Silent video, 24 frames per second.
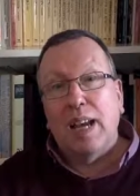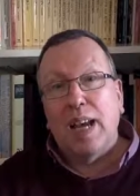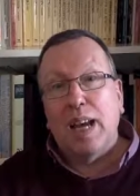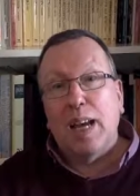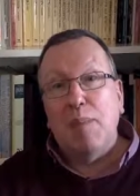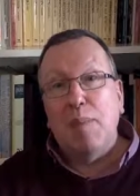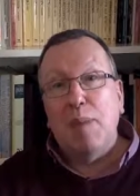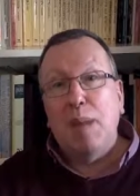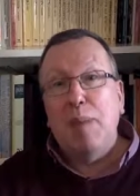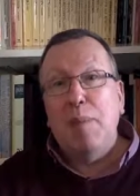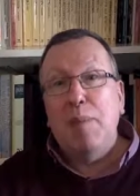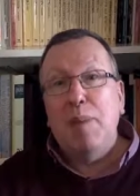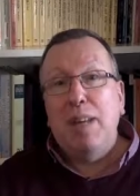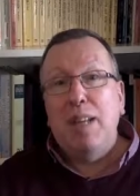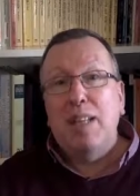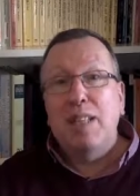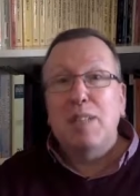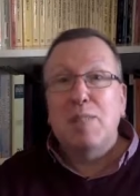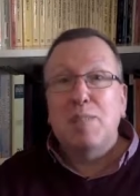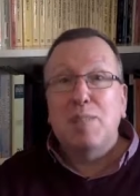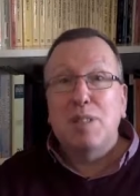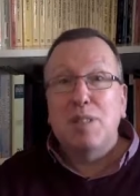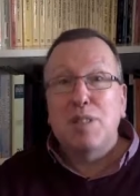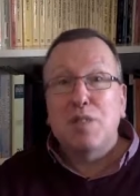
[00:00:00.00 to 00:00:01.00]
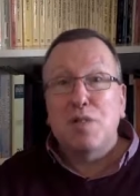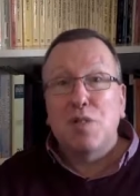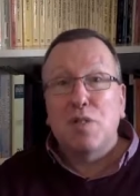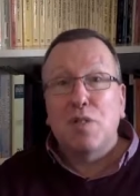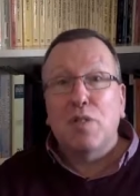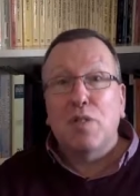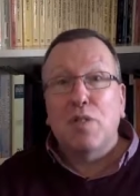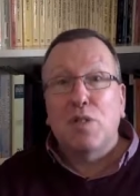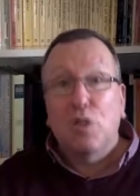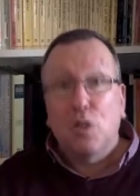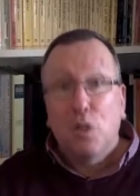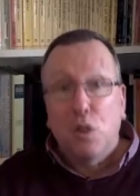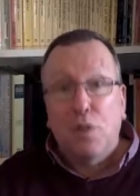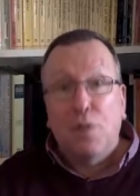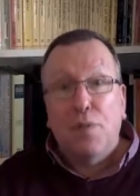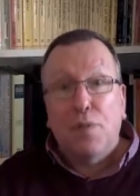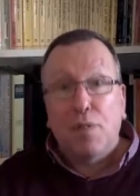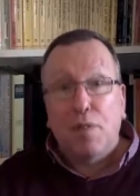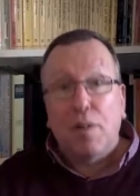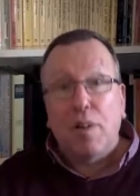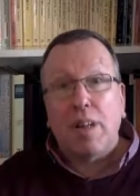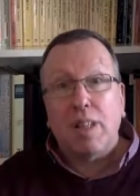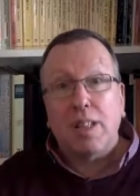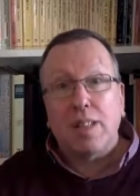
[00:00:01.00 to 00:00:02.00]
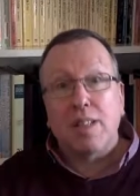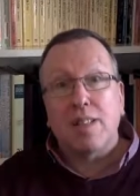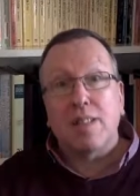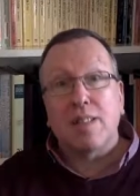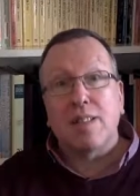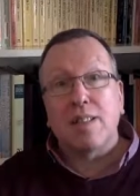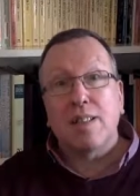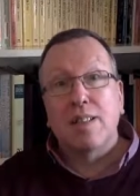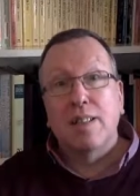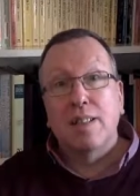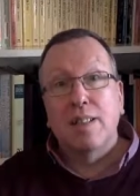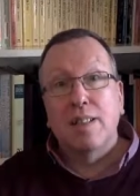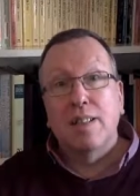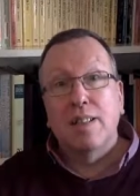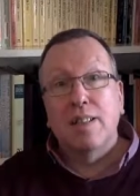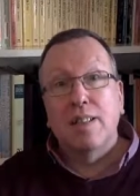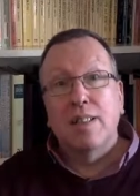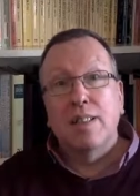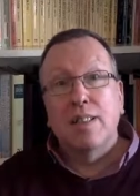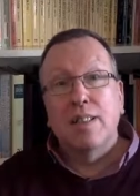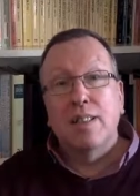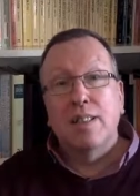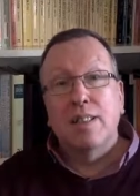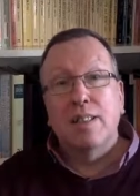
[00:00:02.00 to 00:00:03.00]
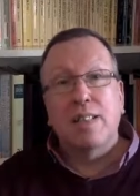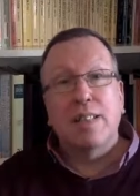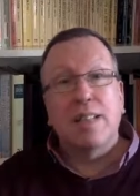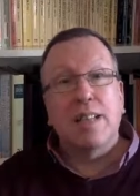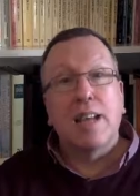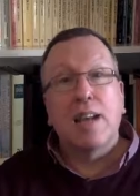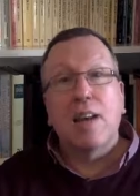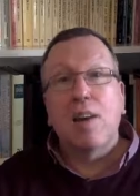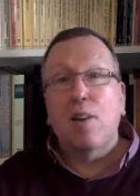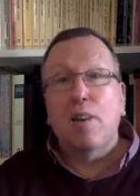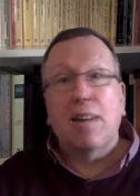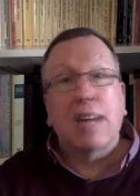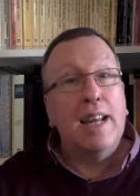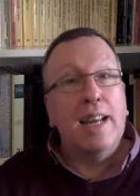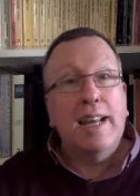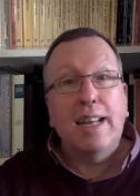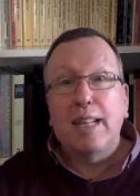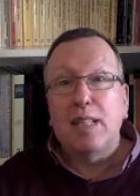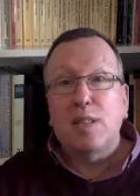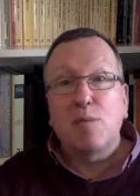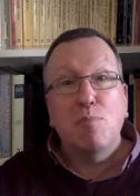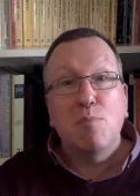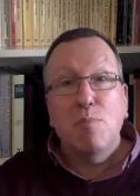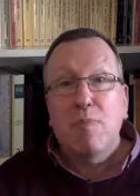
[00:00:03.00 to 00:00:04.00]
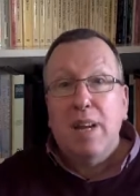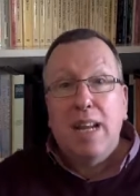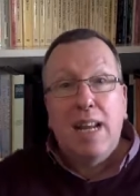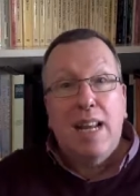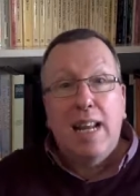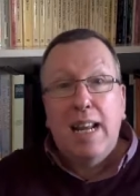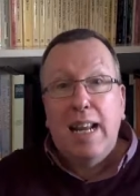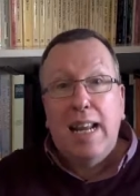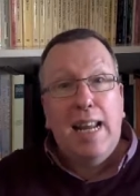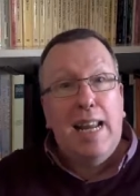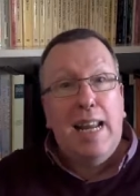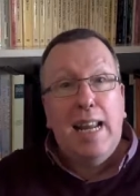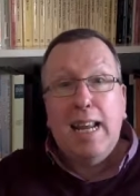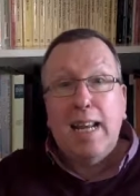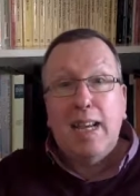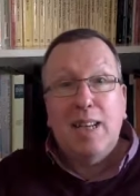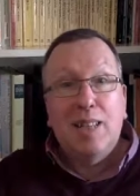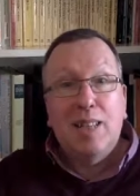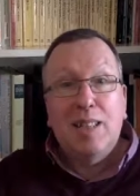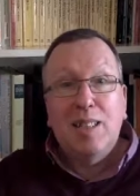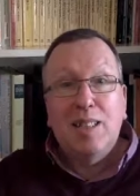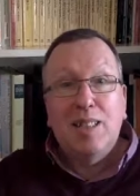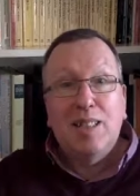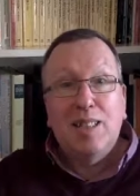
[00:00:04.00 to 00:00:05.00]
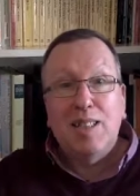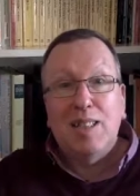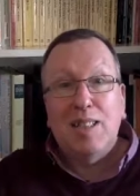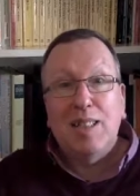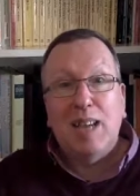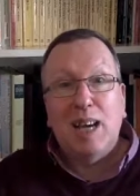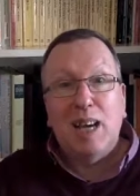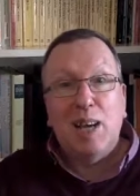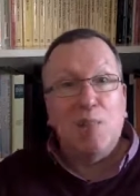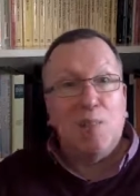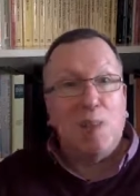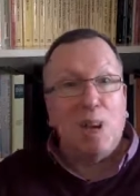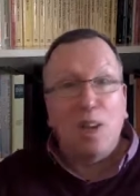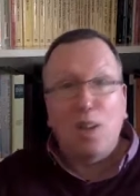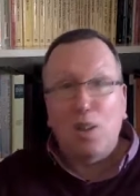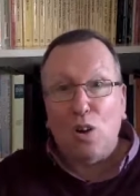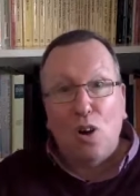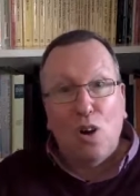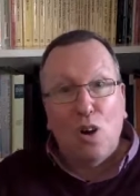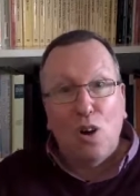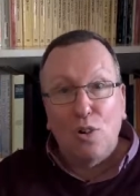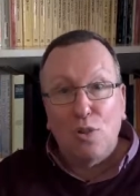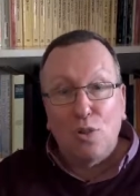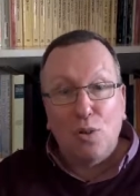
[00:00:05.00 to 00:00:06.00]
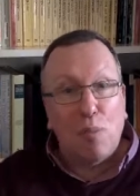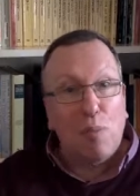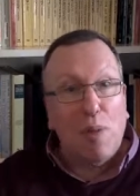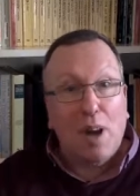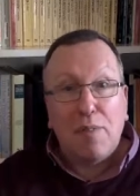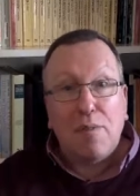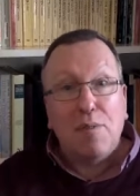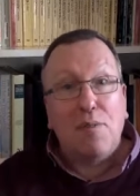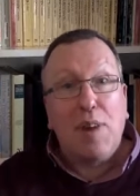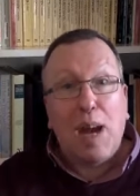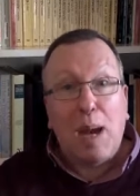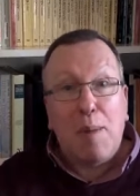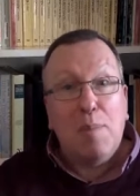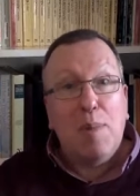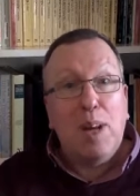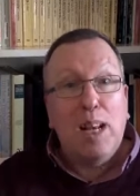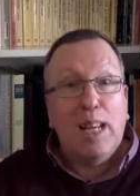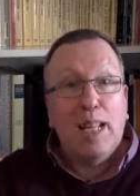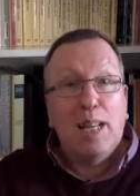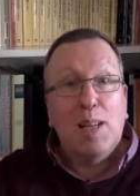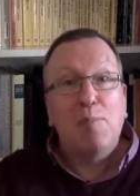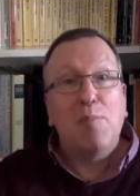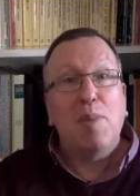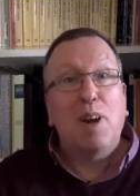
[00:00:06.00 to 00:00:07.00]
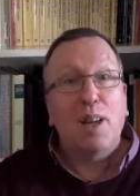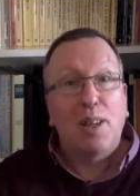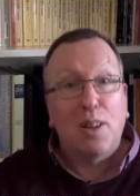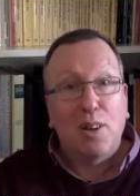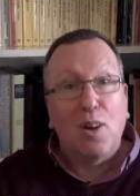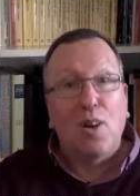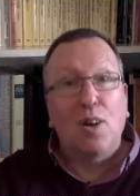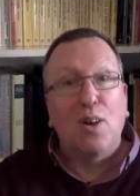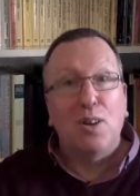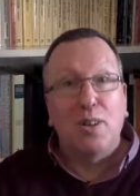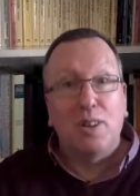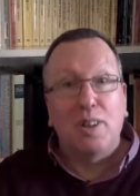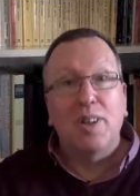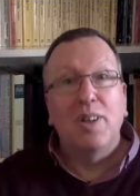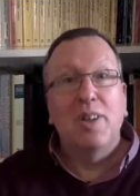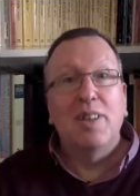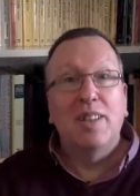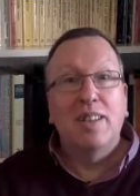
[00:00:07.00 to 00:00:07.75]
and maybe it's been sort of good for us to say, okay, it's me and my God, or my family and my God